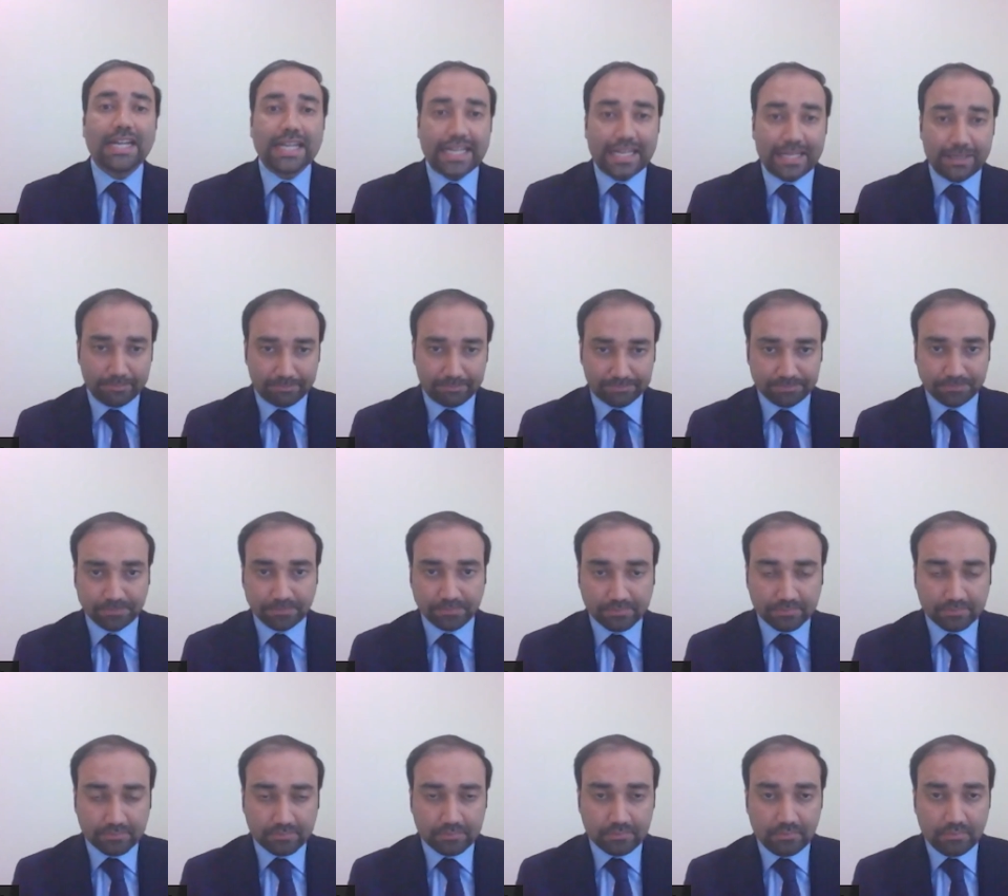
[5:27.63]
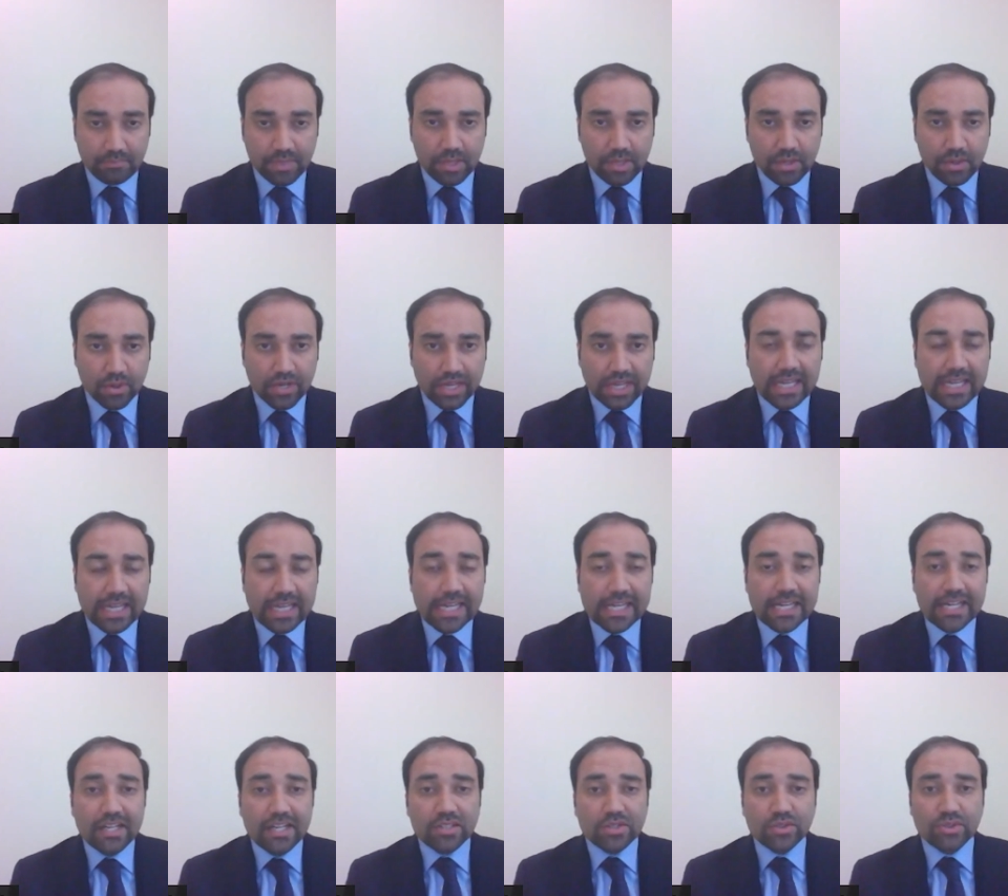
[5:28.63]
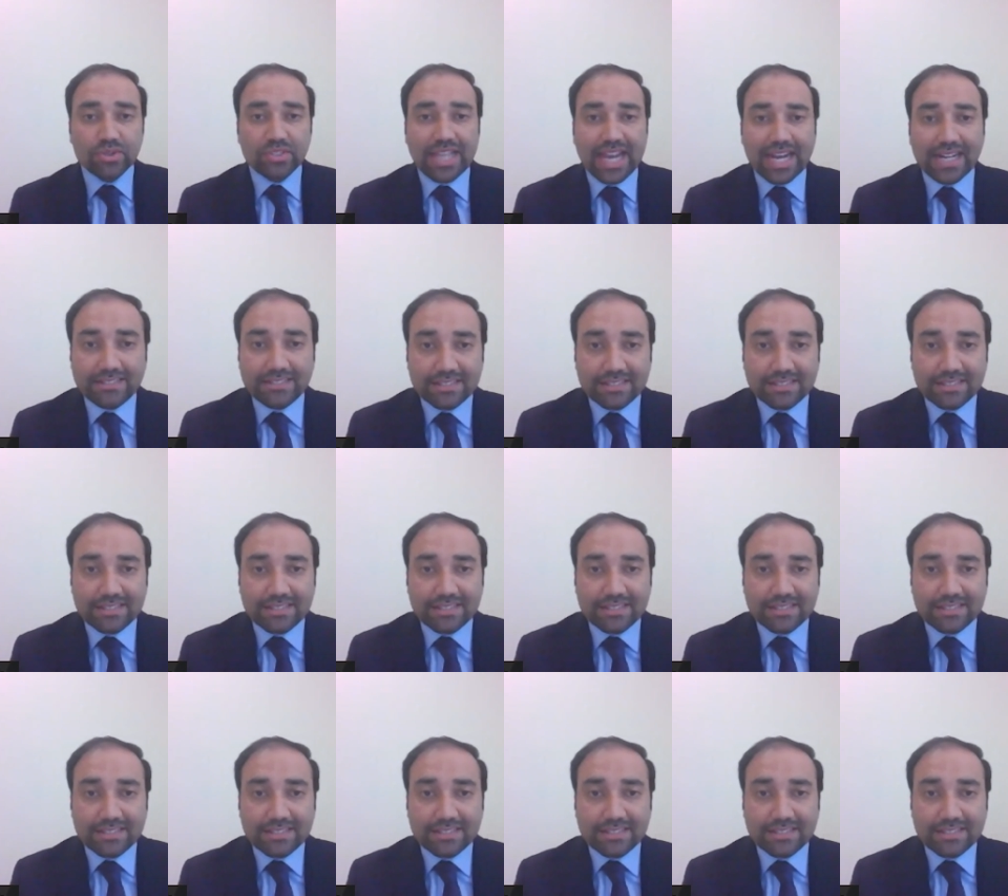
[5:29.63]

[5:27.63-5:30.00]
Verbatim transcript: team. Okay, so that's